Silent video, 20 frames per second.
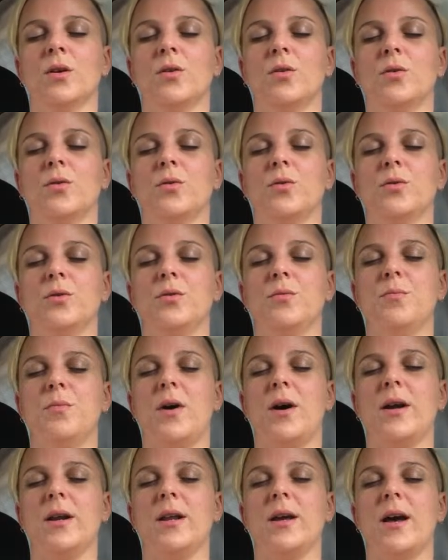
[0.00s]
Or you
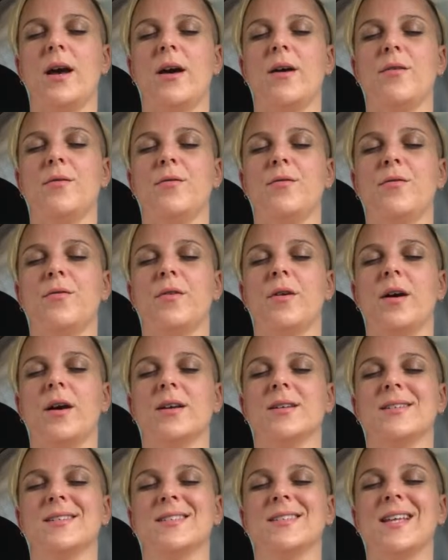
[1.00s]
might have a
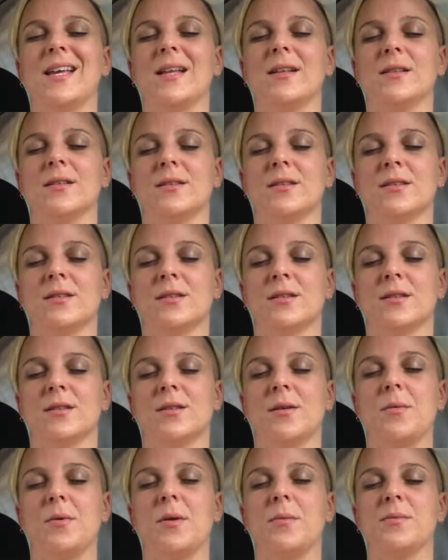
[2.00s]
sense,
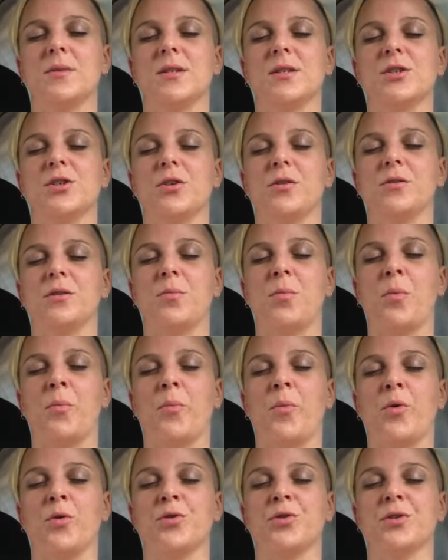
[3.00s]
sometimes this shows up
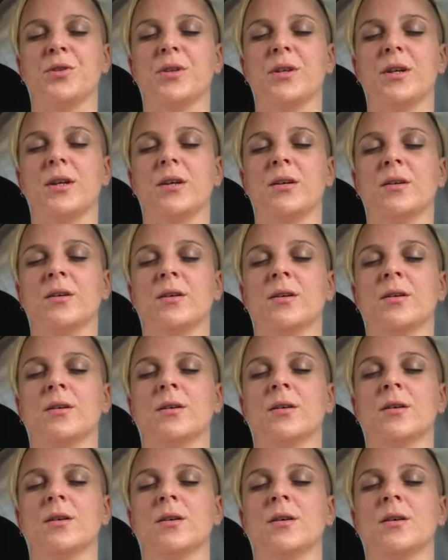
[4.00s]
emotionally,
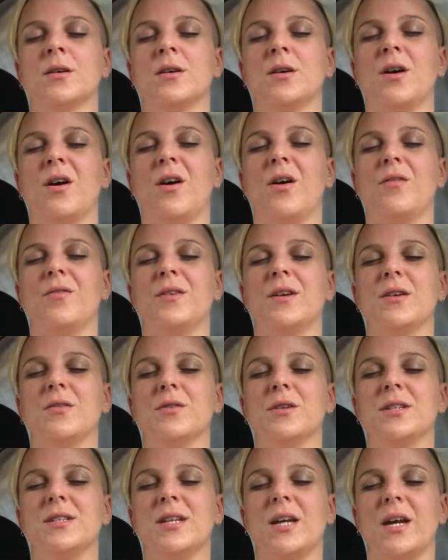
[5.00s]
of
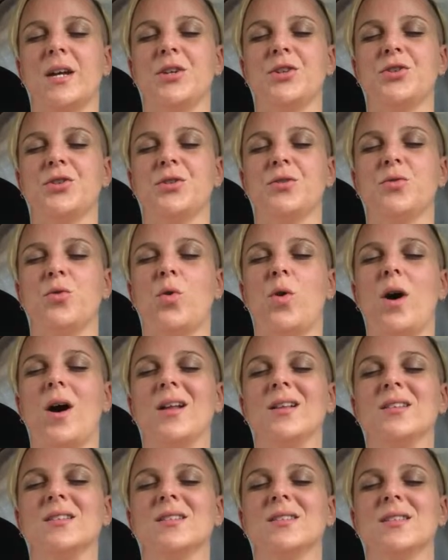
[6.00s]
irritation or
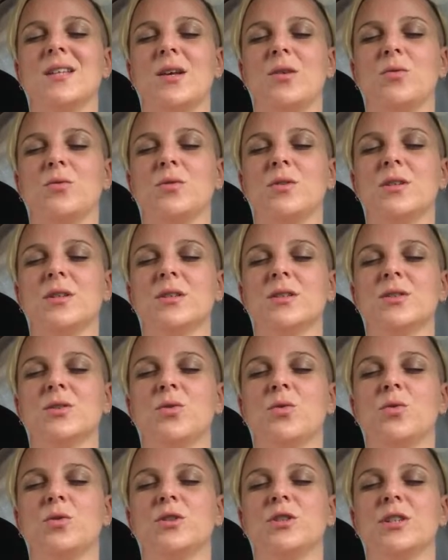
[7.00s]
unsettledness
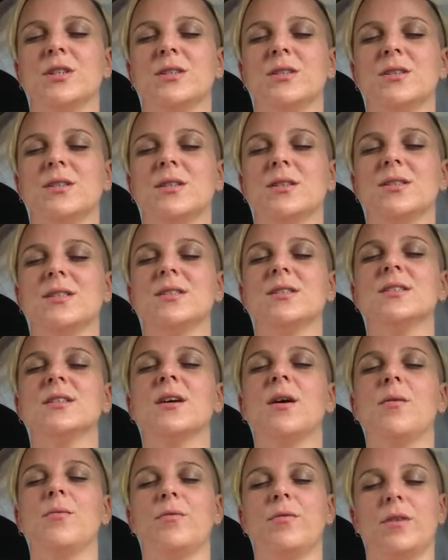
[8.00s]
or just
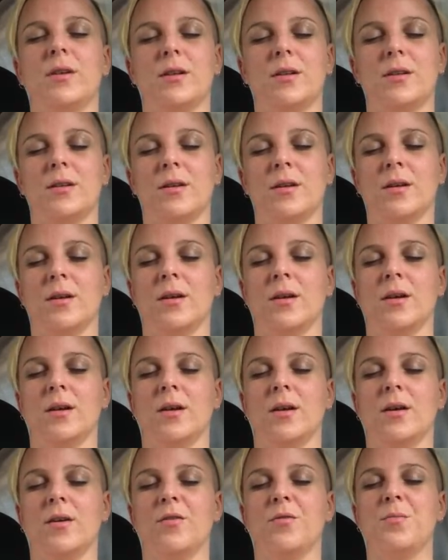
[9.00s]
discomfort
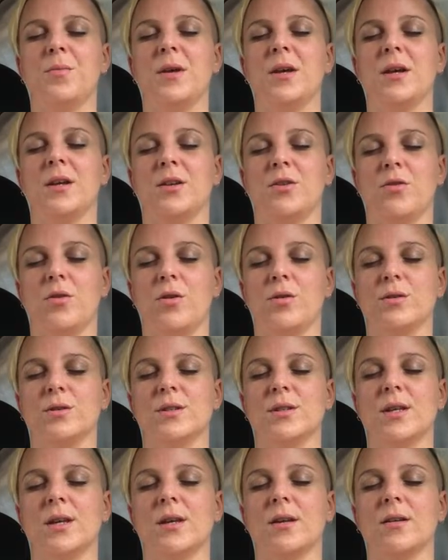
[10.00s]
of being in your own
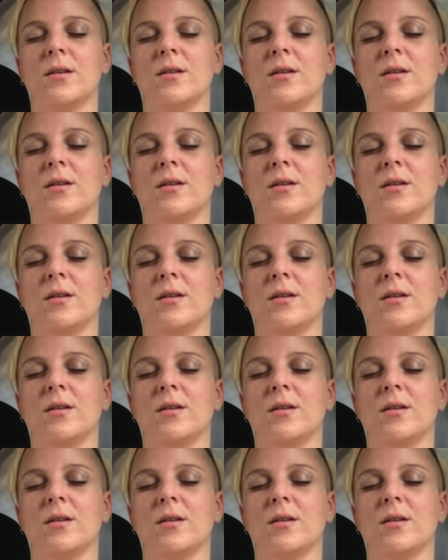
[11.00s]
skin,